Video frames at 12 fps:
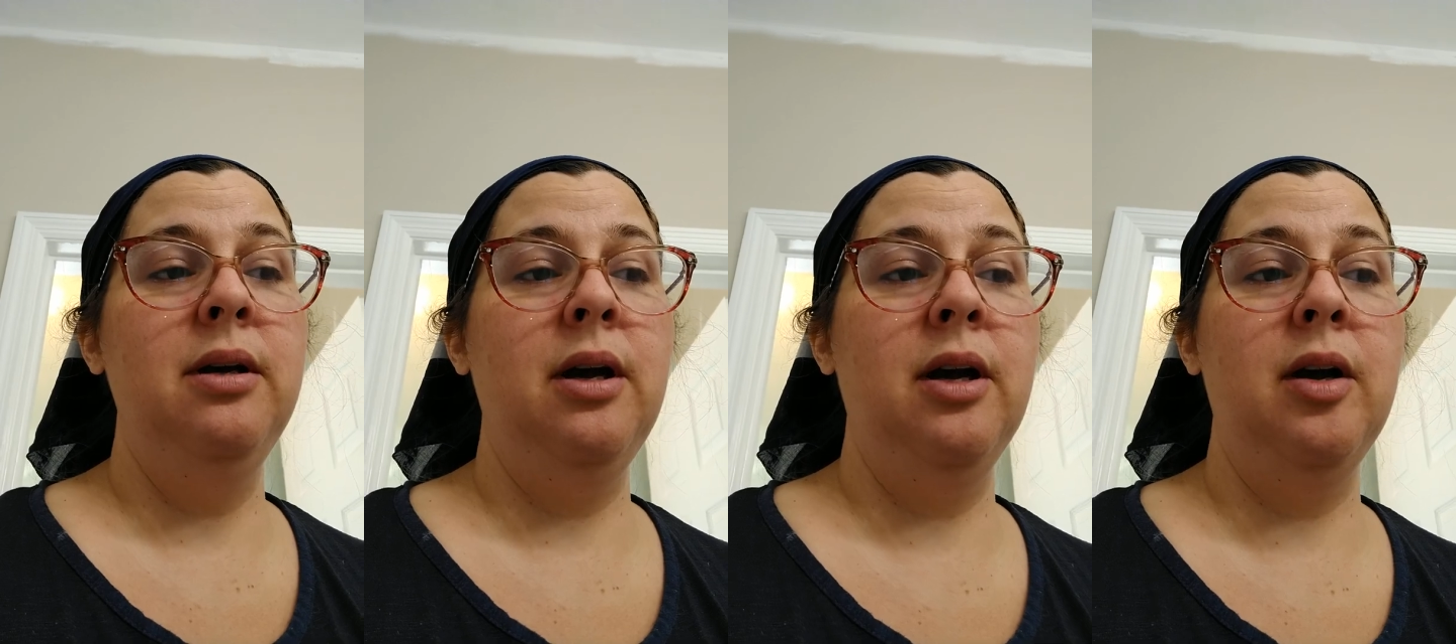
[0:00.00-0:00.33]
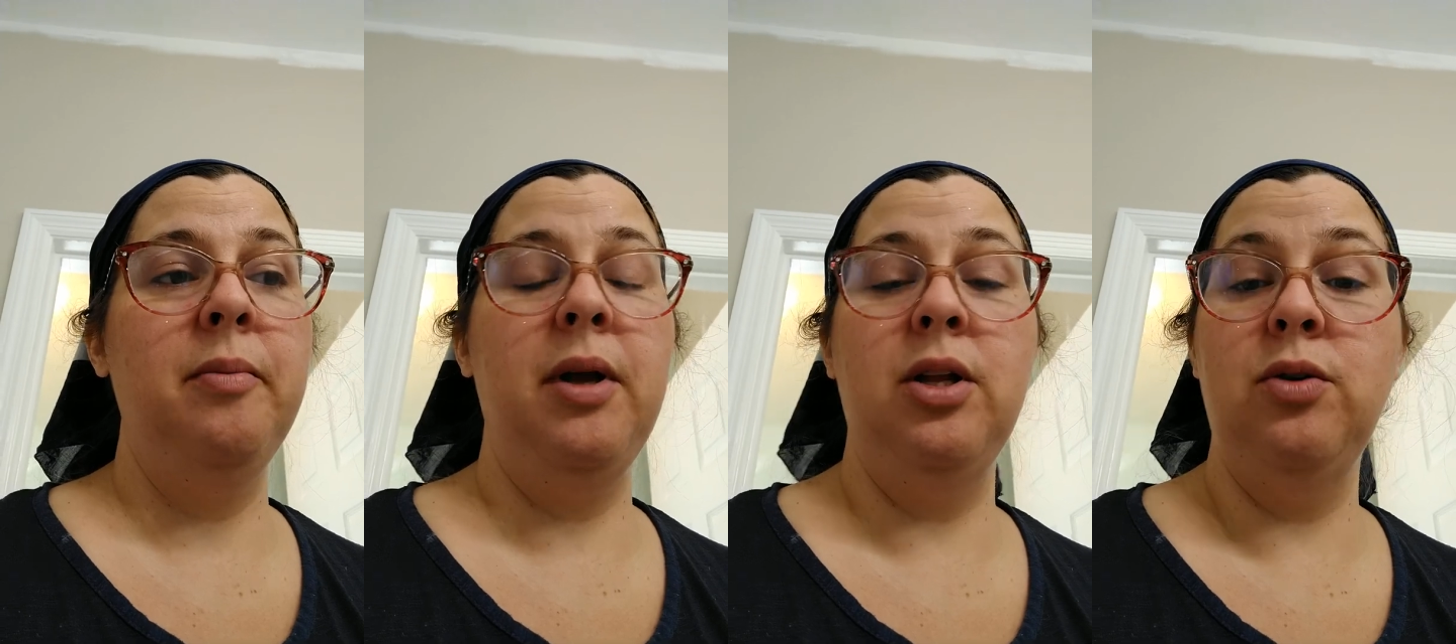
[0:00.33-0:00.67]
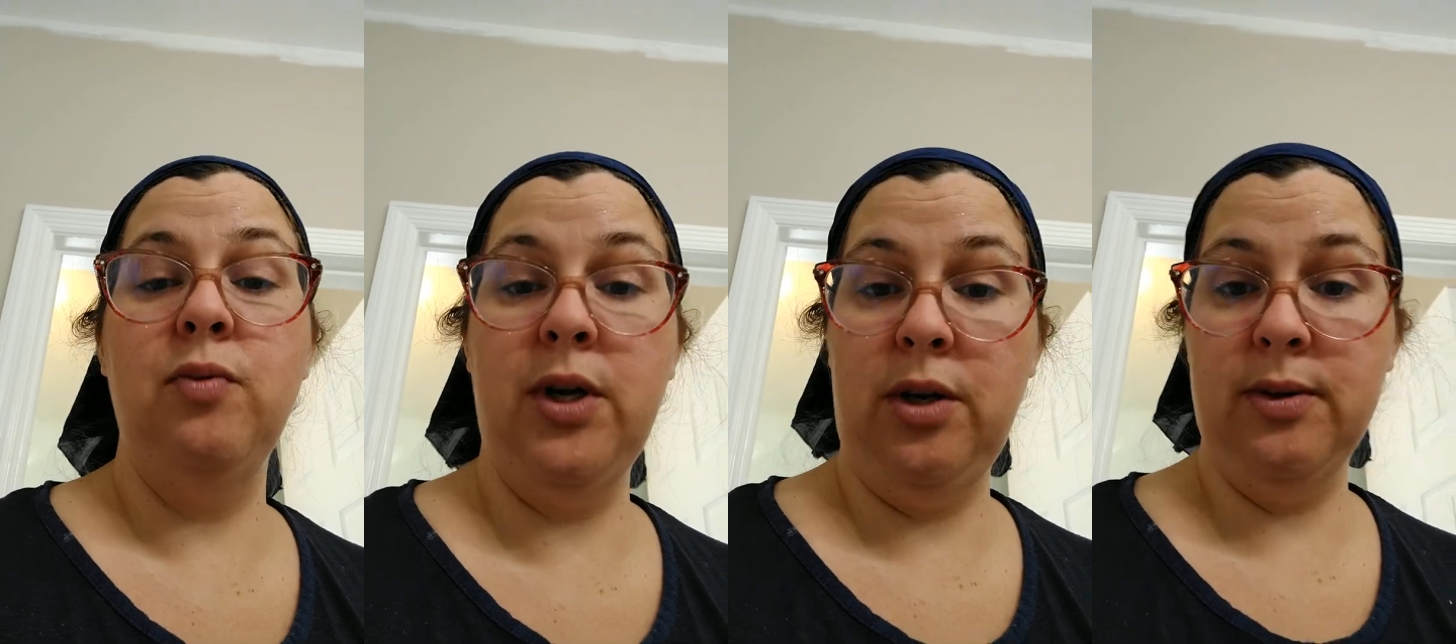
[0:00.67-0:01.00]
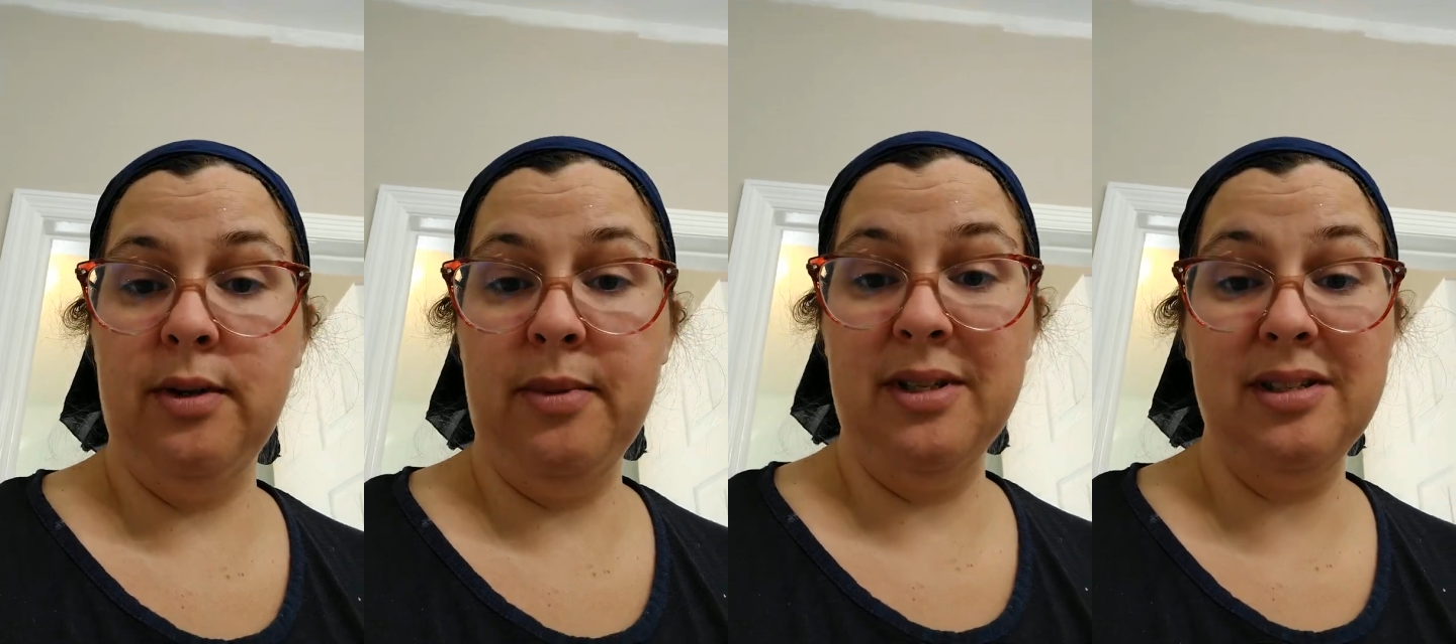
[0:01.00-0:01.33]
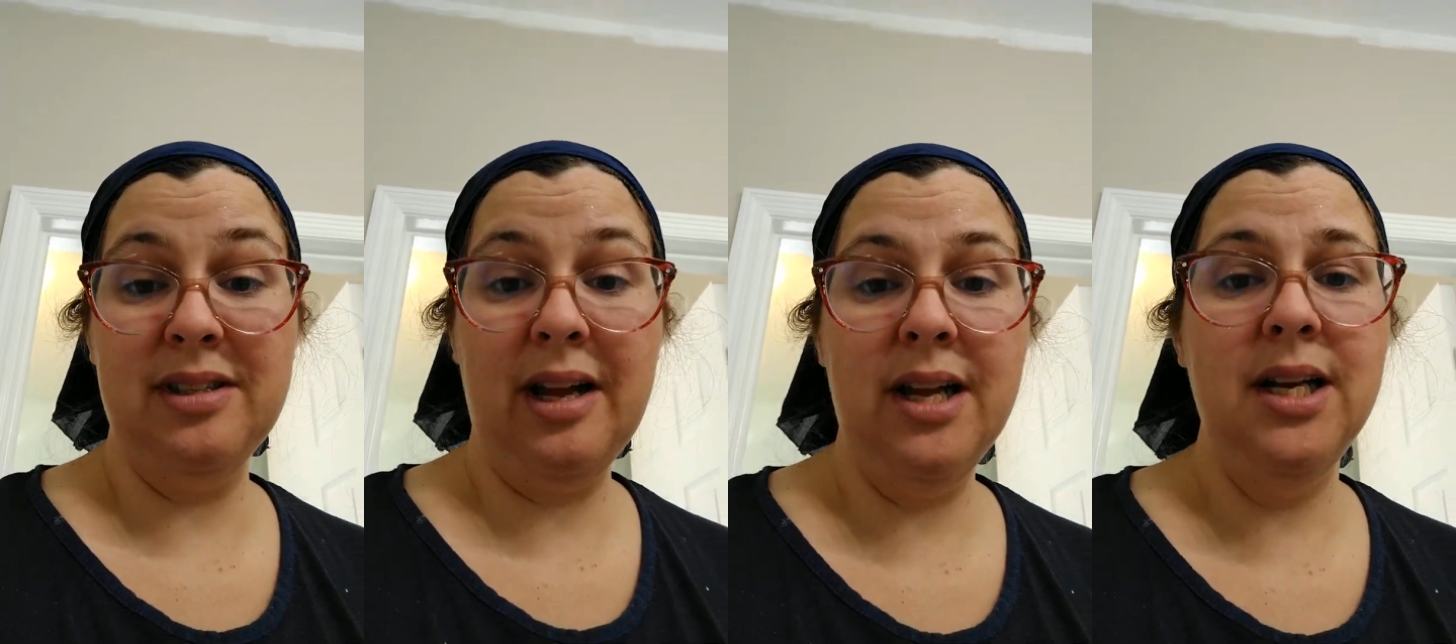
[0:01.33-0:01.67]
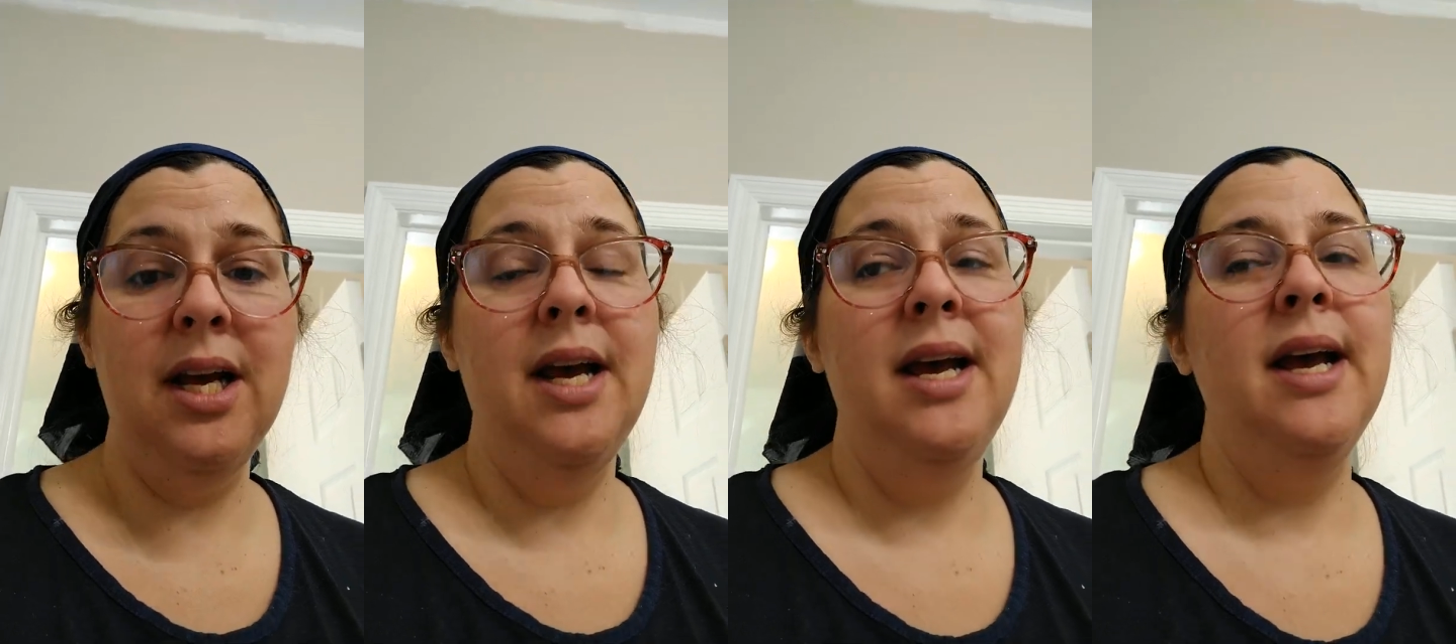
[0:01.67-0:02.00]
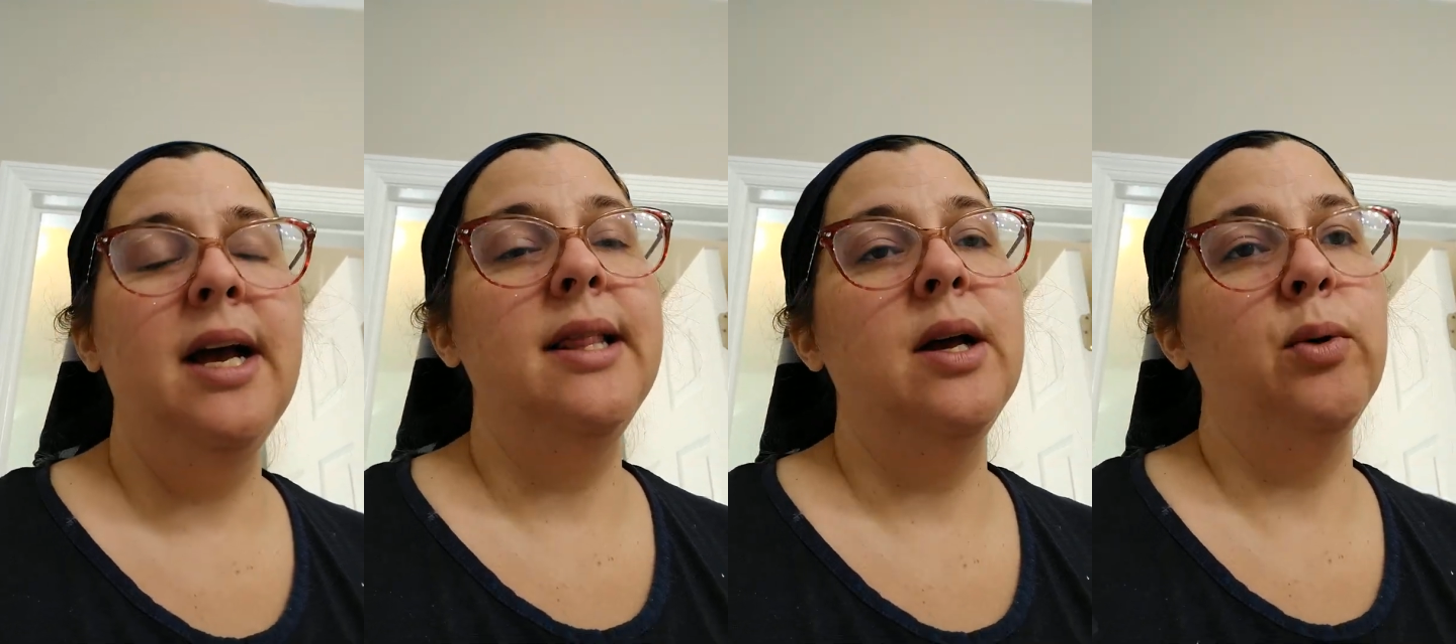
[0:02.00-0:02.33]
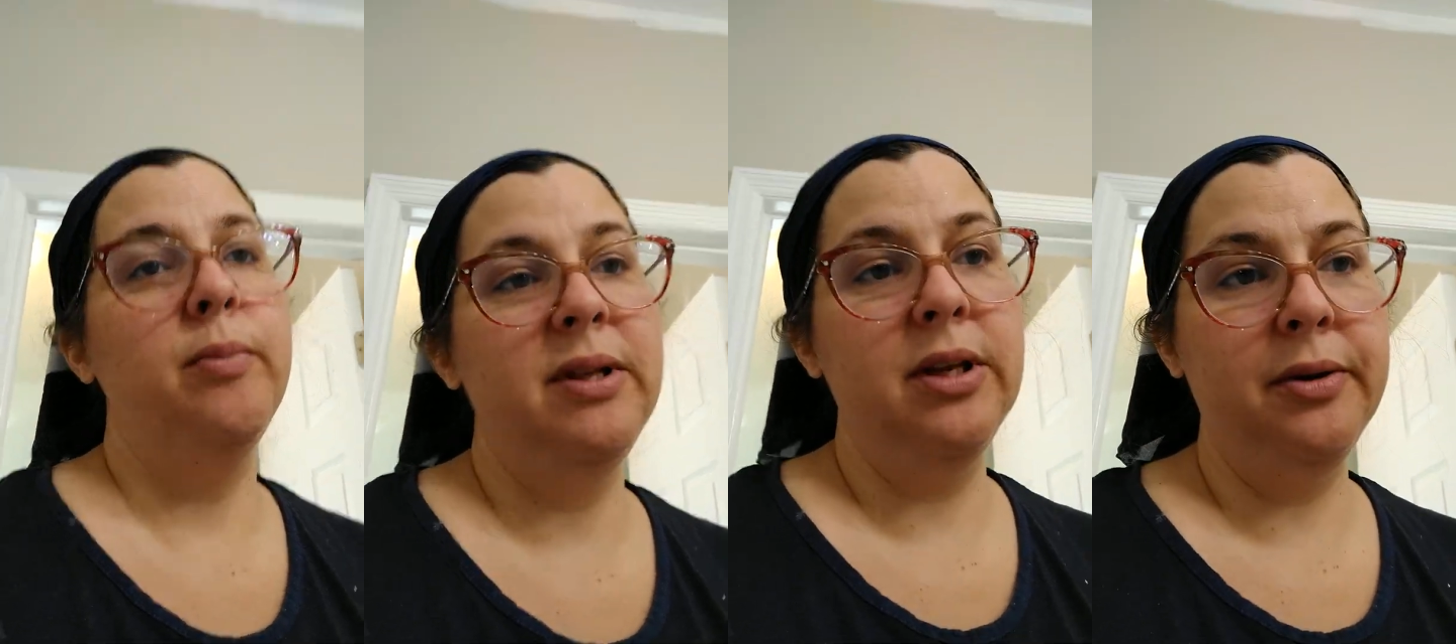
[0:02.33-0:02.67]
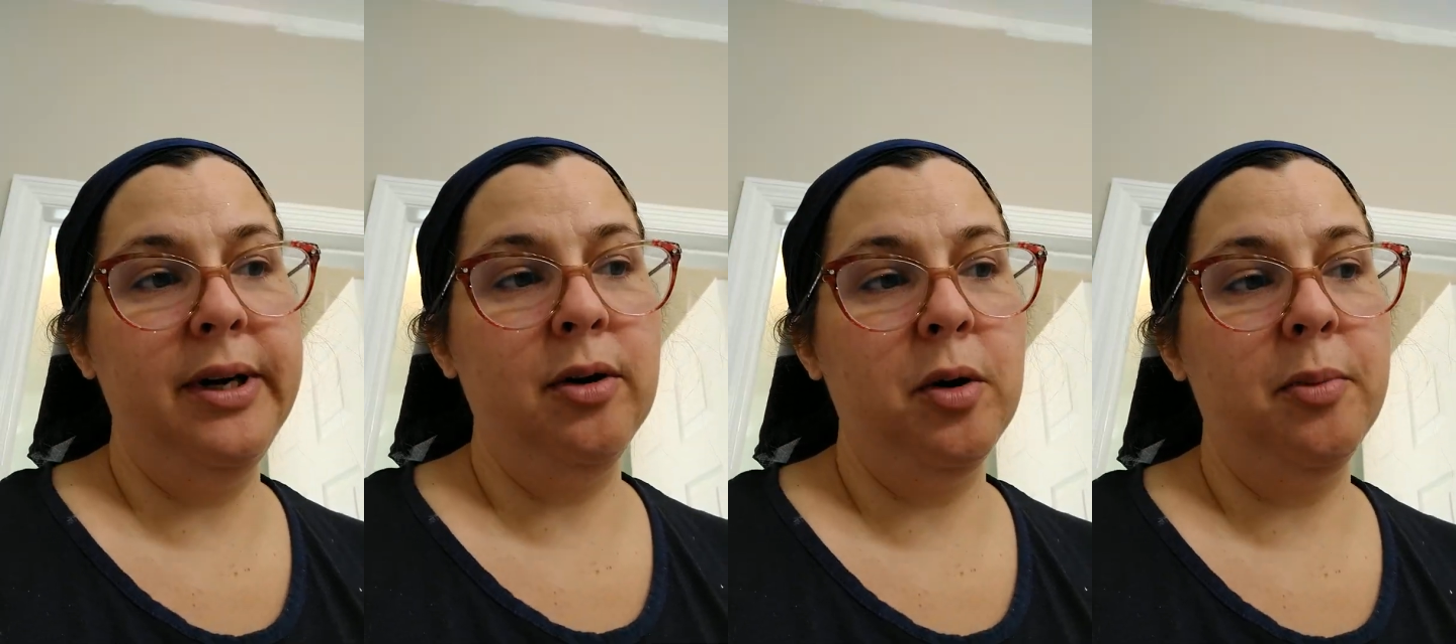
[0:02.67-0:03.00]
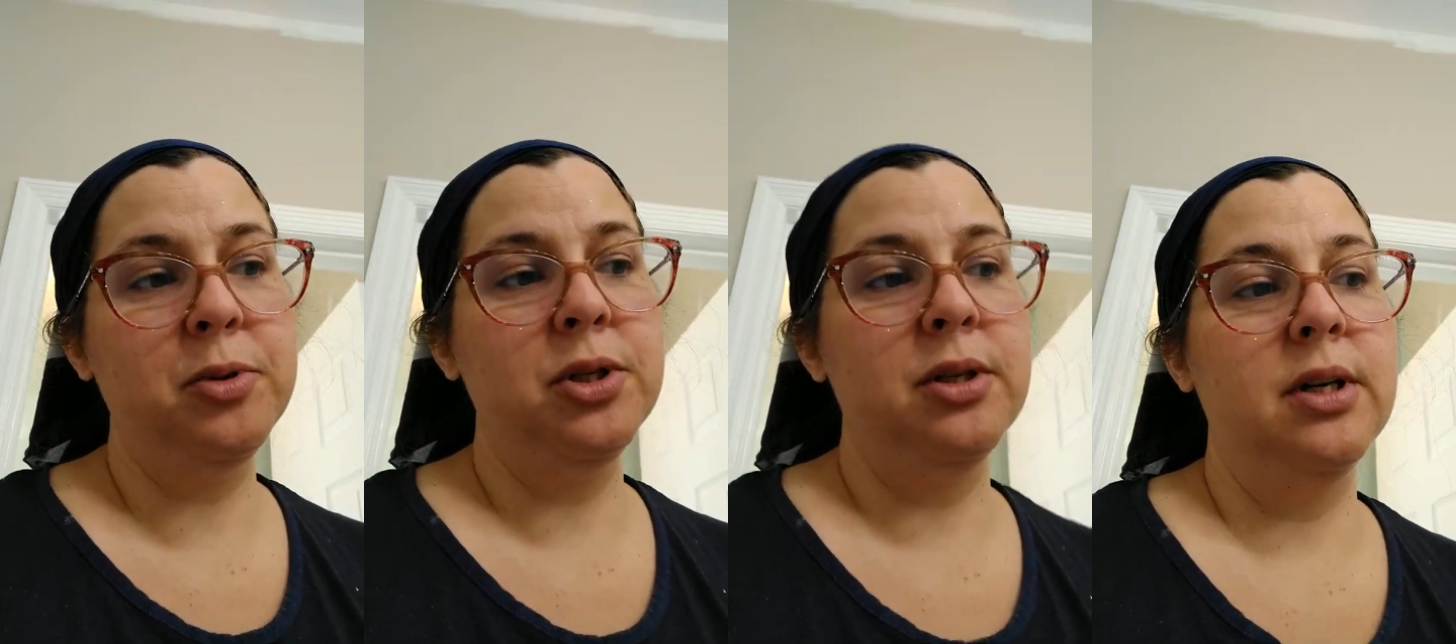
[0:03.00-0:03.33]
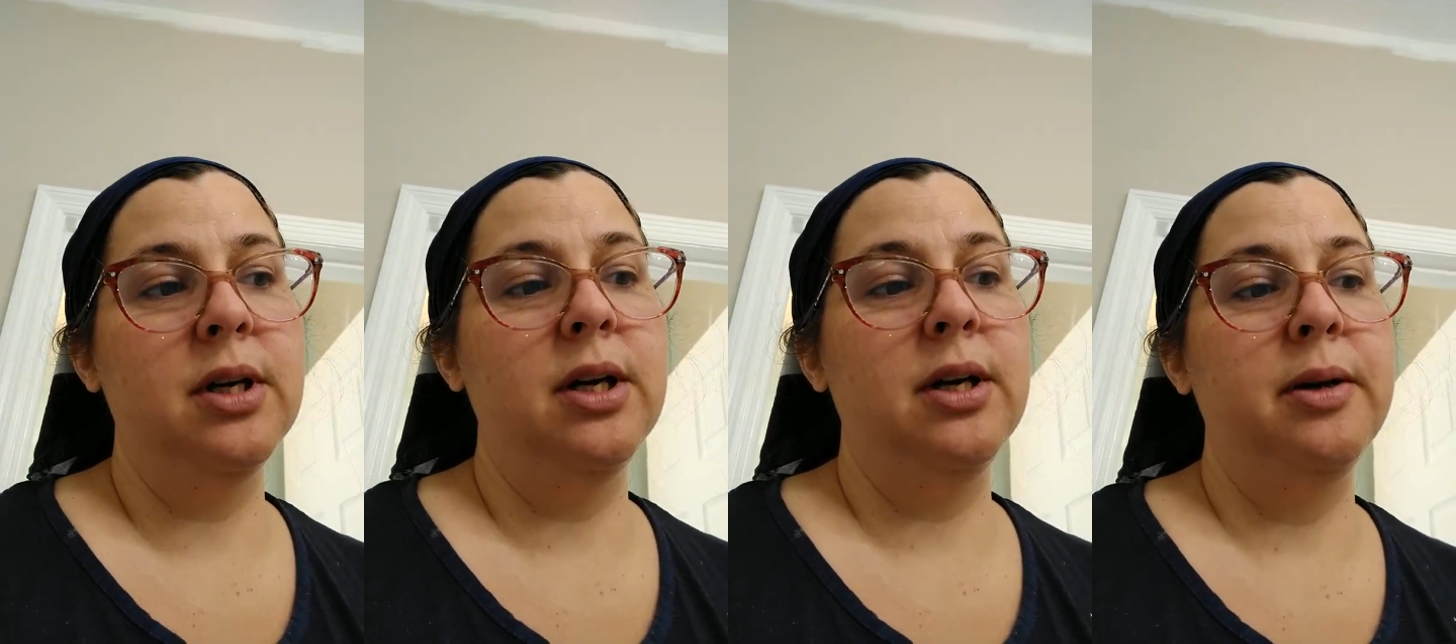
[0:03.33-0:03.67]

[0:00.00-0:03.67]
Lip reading: and you reuse them instead, and that would be the greener option.